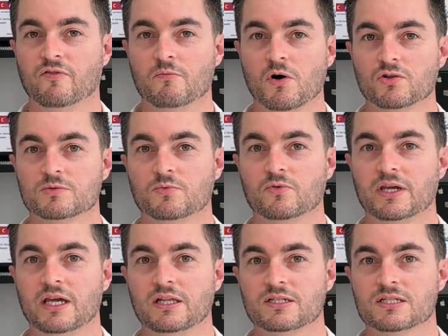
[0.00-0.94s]
for multiple
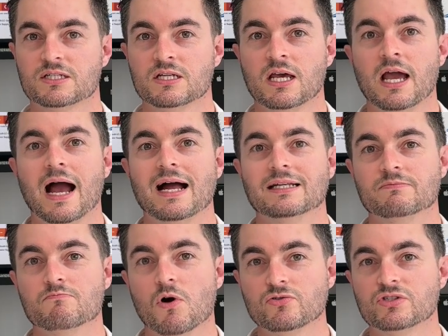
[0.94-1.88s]
kits,
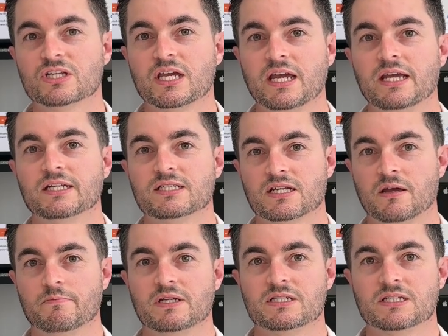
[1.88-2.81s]
and most kits
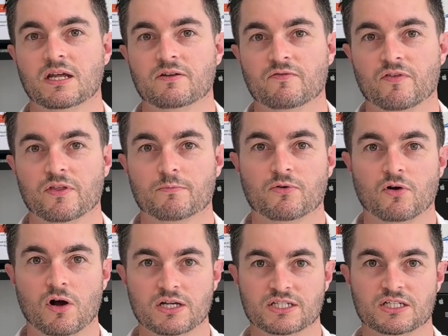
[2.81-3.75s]
can be sent for the
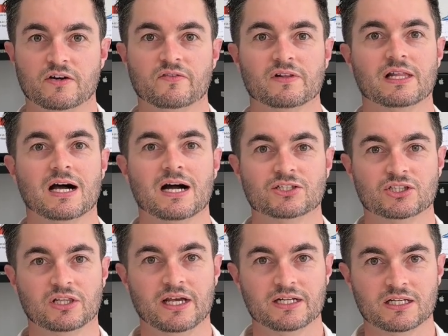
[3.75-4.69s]
price of a large
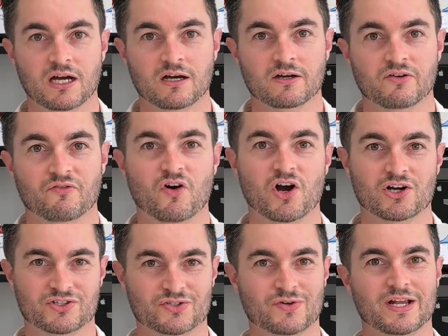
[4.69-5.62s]
letter via
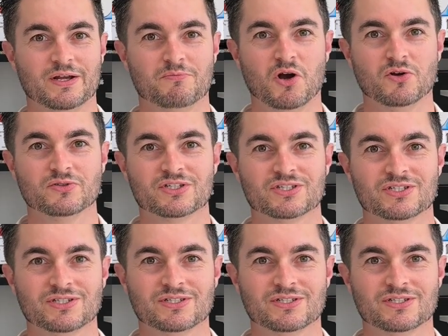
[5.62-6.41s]
Australia Post.